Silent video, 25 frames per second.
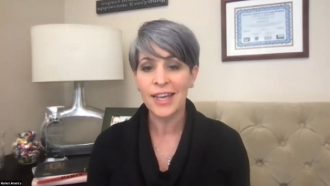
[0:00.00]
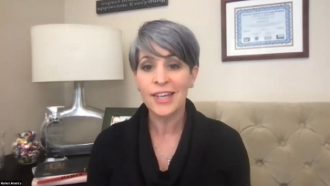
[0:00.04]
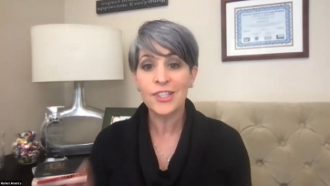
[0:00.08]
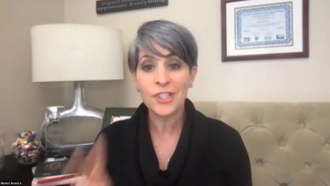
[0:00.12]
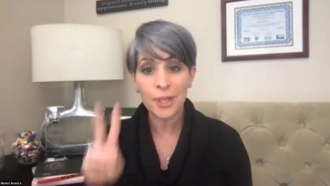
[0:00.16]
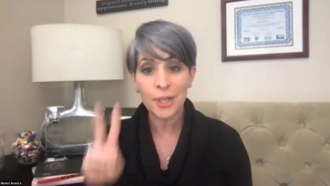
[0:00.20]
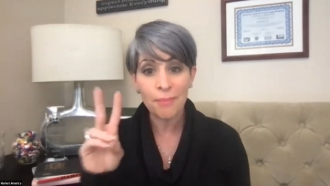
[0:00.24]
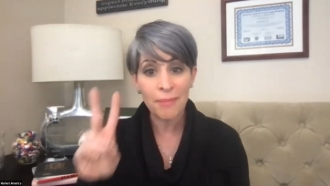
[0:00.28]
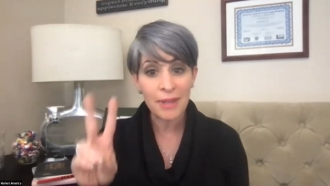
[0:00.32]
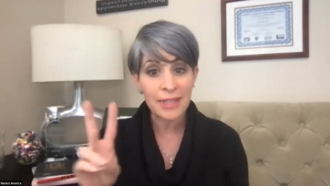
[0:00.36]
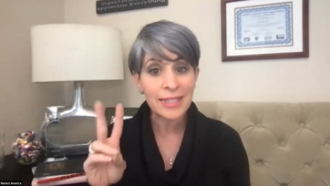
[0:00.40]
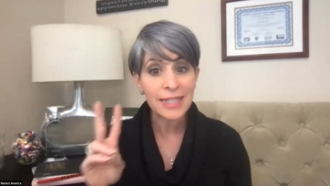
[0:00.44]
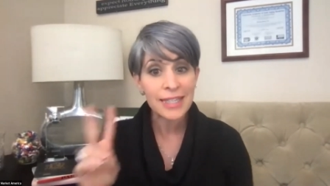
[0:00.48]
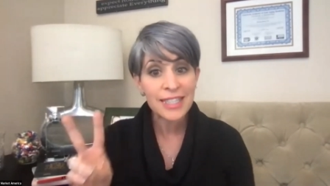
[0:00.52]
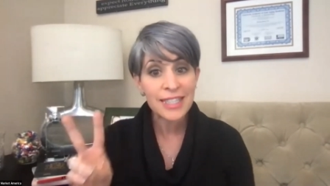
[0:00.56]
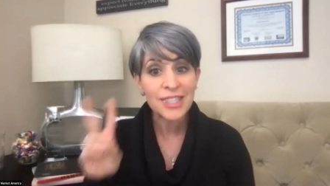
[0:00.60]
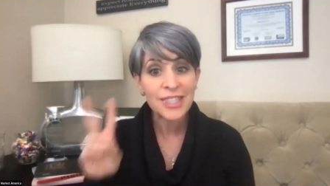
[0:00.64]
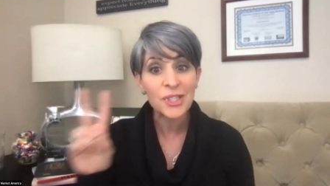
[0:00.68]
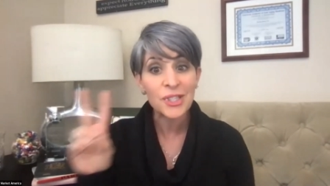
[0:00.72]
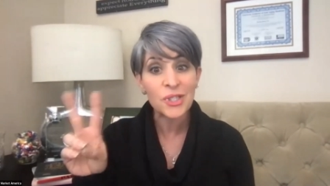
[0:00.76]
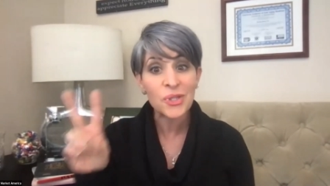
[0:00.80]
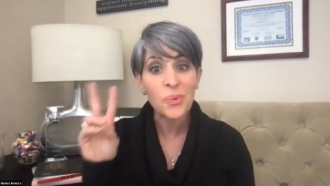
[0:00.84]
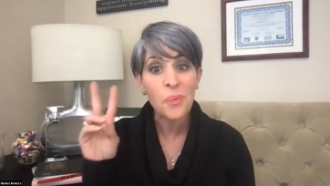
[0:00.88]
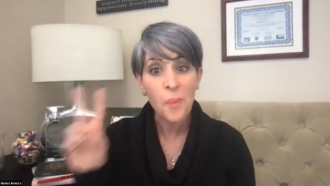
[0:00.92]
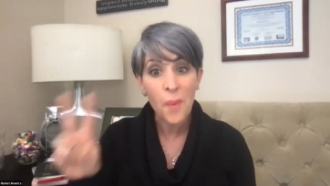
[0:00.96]
jim this is the
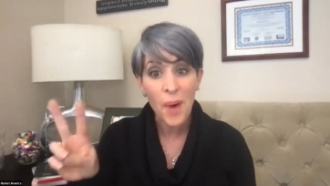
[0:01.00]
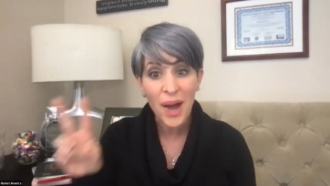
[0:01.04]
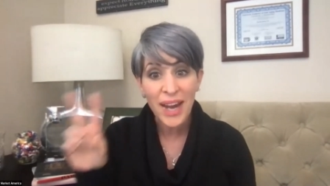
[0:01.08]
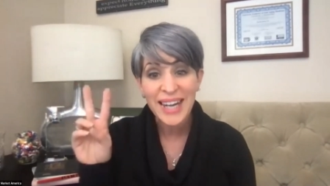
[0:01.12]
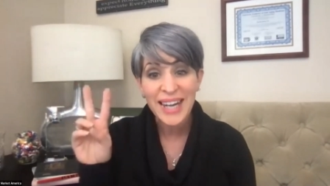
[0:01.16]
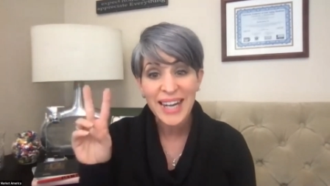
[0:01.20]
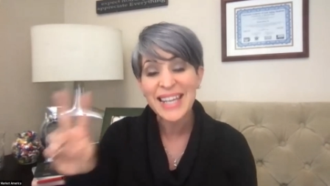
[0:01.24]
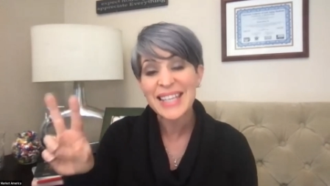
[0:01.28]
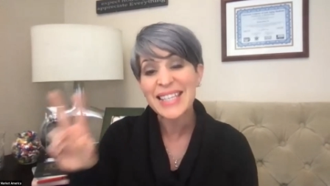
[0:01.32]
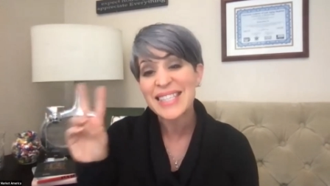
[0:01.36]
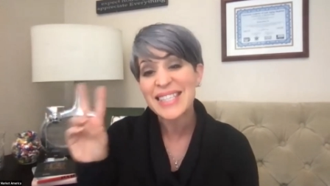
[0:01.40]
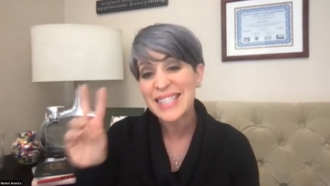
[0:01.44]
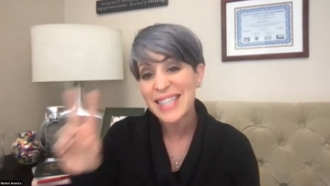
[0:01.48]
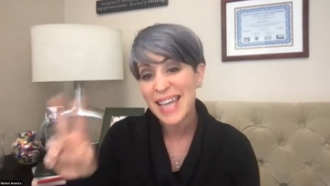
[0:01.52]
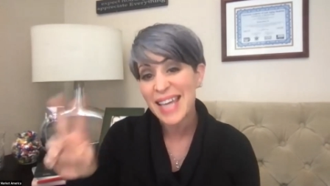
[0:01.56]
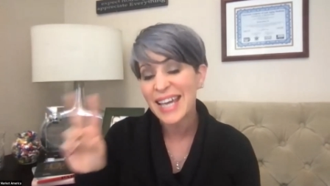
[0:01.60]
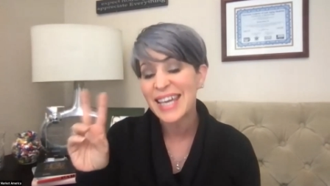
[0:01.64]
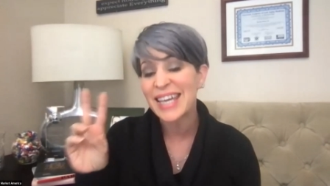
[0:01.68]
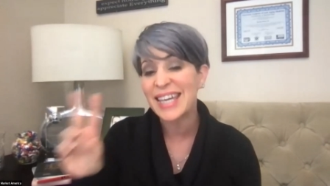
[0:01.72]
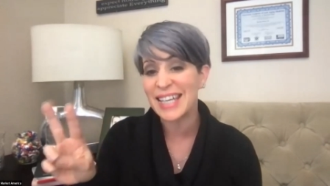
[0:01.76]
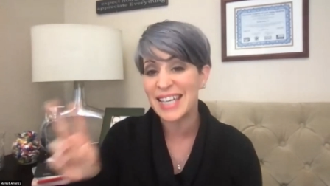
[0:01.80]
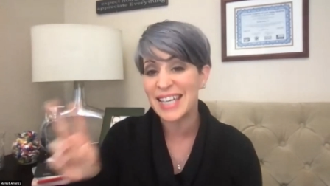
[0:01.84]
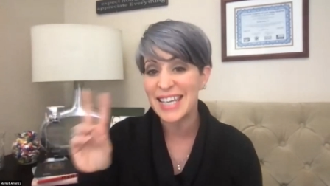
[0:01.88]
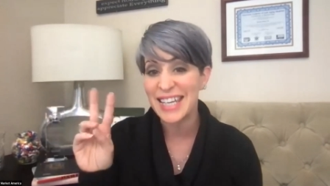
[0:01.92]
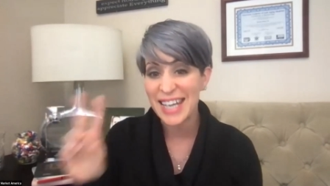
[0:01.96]

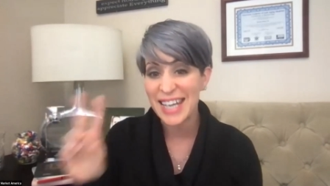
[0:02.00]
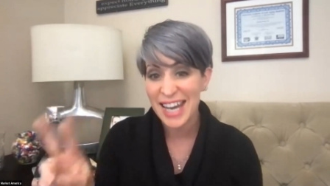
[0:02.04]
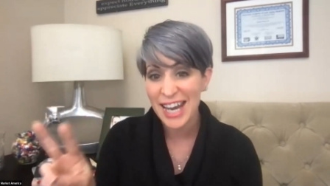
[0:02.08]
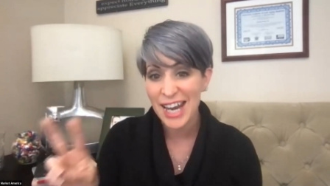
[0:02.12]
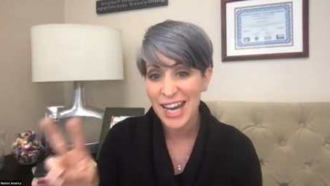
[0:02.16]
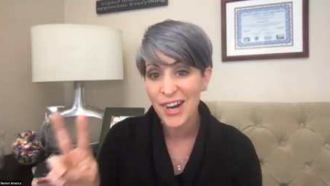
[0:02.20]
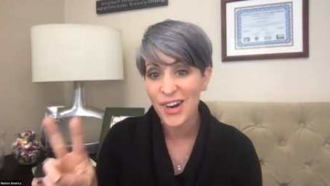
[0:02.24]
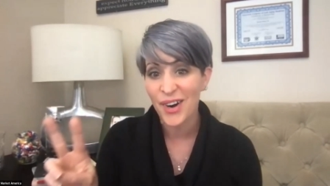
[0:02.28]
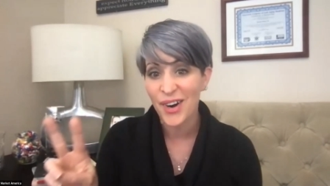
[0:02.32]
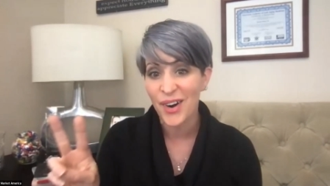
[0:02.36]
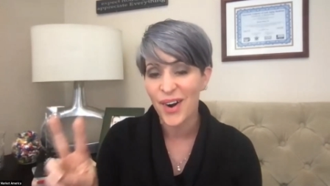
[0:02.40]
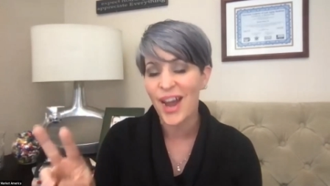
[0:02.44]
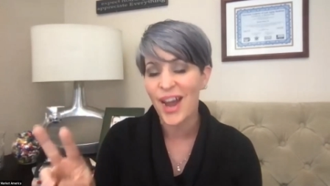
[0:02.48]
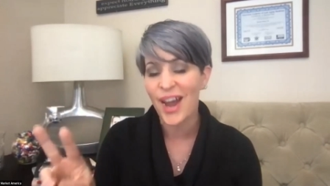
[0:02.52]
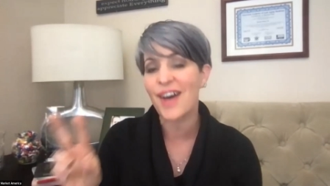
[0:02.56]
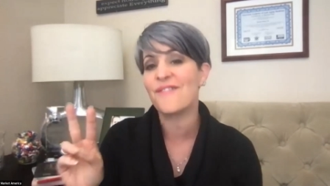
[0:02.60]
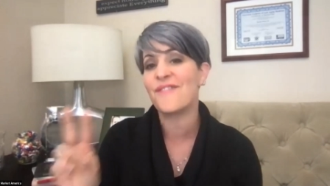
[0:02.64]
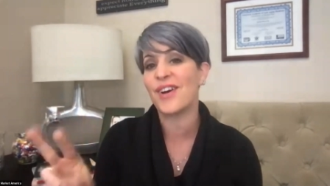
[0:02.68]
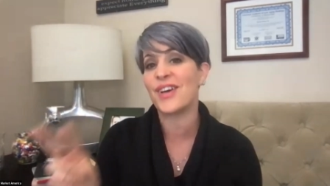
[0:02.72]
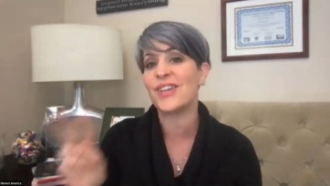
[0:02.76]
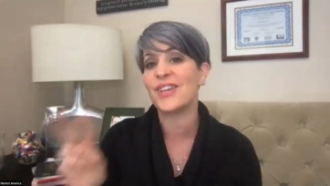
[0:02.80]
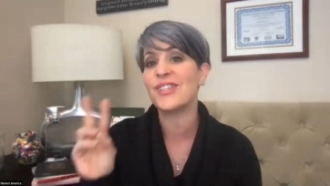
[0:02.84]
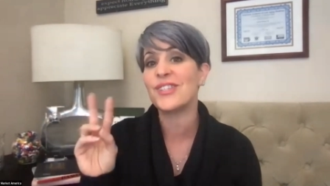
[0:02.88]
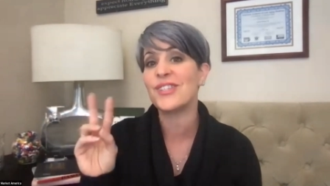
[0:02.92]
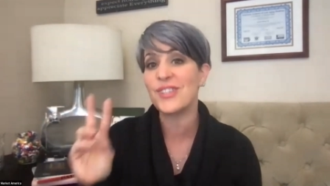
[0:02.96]
22nd year of
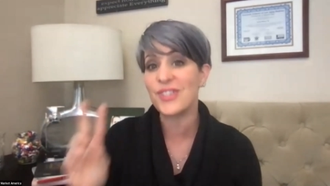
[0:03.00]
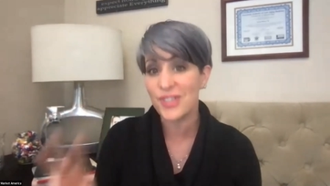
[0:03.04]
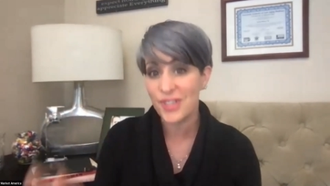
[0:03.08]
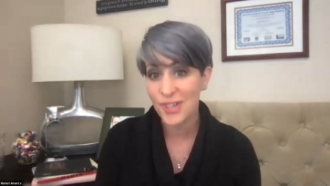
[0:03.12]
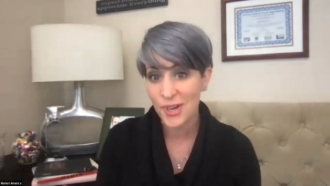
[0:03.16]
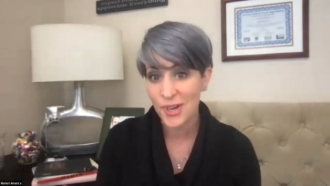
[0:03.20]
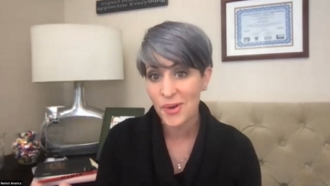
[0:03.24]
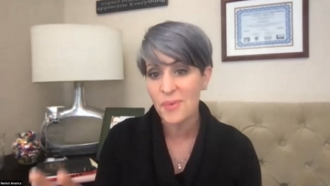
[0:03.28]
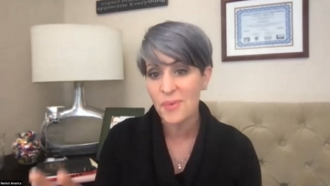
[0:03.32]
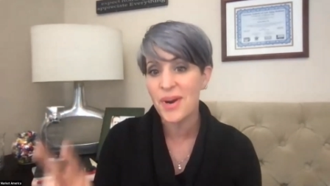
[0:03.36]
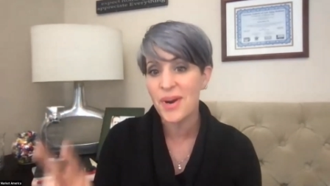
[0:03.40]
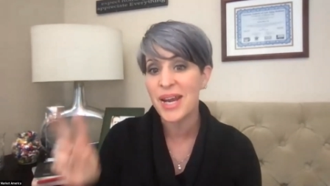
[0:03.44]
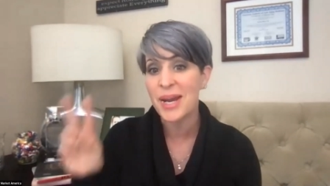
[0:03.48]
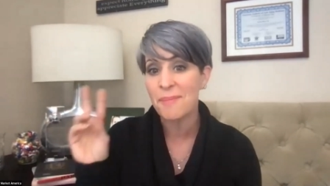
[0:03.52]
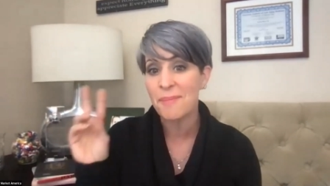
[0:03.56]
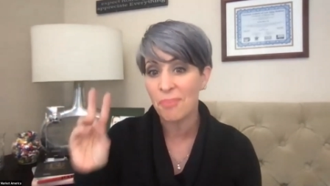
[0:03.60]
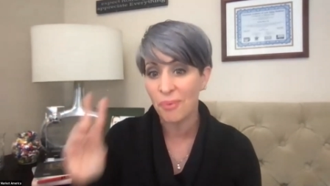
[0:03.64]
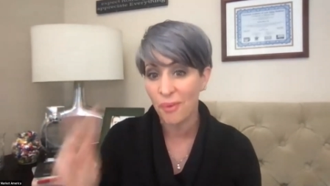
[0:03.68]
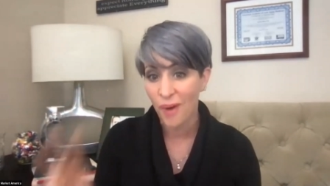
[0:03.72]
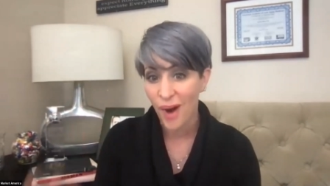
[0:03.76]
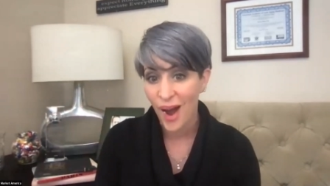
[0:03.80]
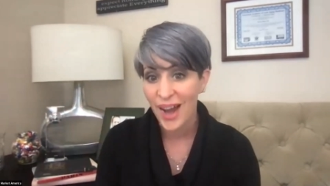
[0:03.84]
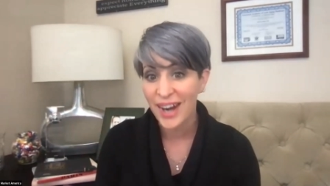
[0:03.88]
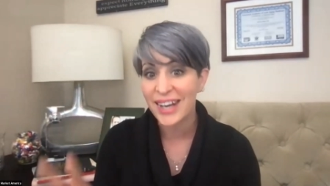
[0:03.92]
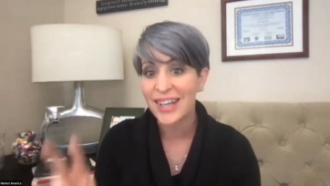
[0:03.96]
us doing wow.
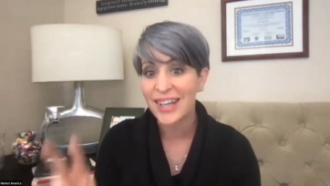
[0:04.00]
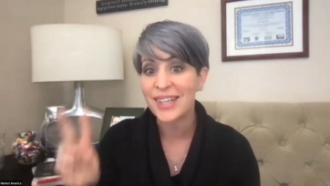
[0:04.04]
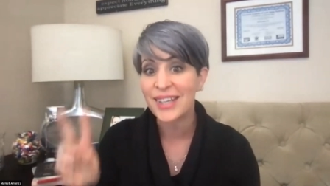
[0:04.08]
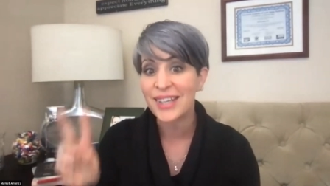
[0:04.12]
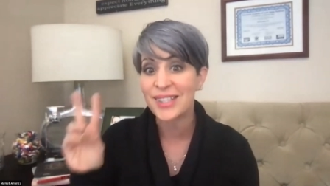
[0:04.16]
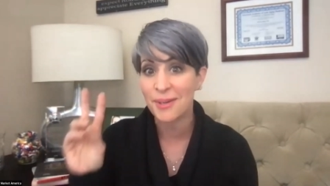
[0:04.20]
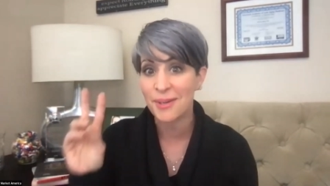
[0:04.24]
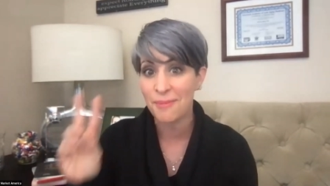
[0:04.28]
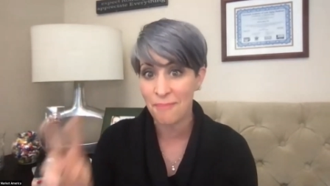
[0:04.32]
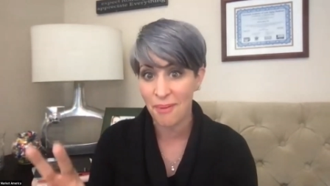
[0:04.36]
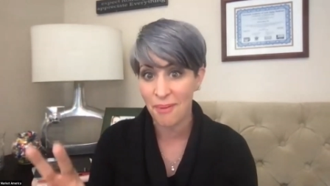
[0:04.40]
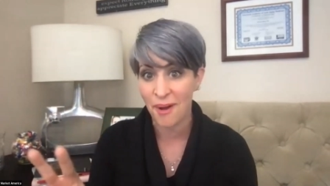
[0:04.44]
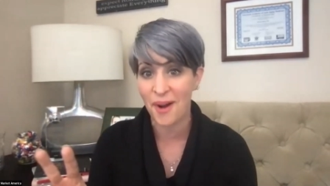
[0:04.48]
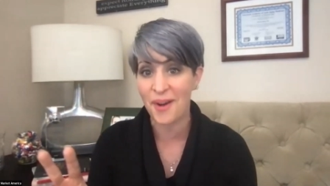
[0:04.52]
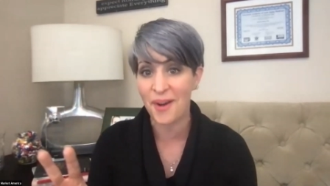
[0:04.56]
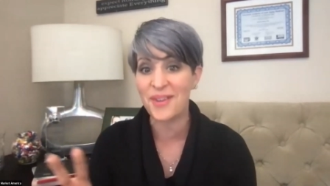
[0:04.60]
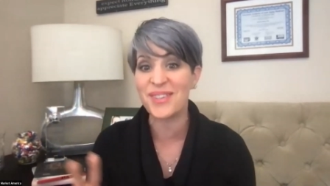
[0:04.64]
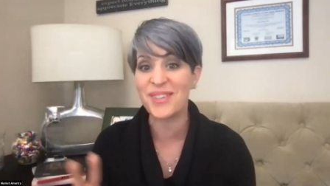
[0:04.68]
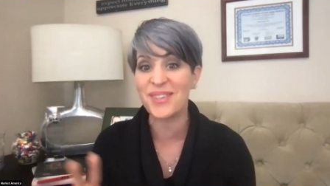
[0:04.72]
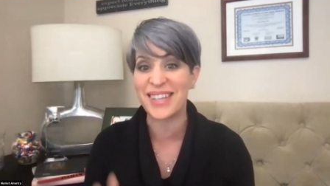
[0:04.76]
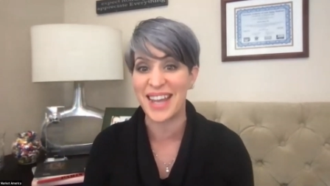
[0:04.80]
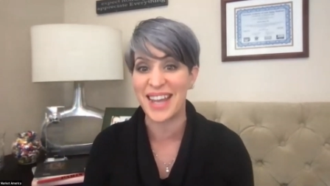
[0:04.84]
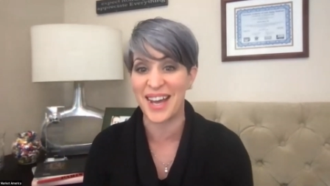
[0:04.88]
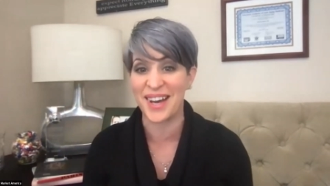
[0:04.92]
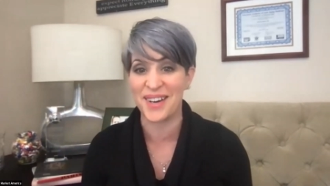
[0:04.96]
product
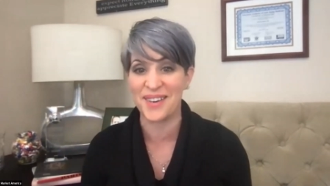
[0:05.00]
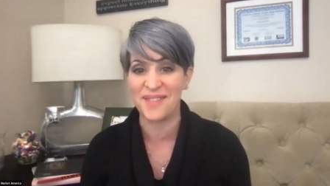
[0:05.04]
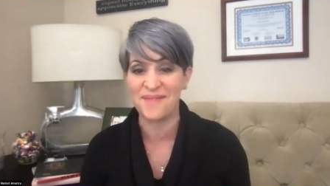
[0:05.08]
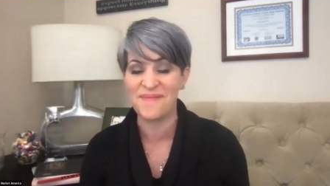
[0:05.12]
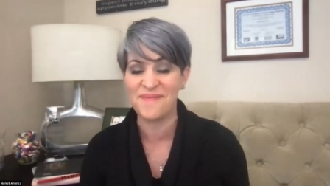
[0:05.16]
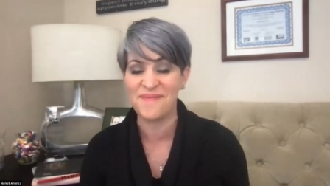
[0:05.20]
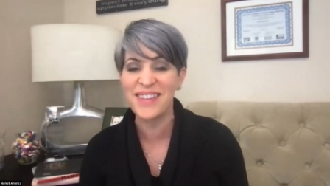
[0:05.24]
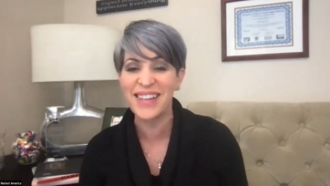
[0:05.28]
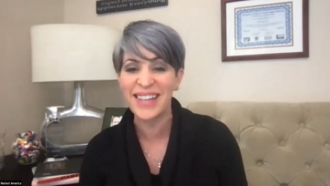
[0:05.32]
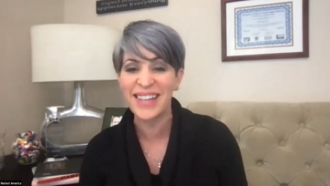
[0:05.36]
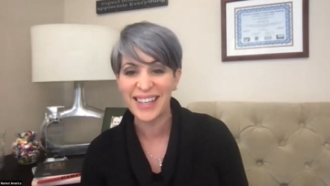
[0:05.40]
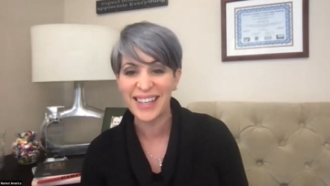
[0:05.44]
symposium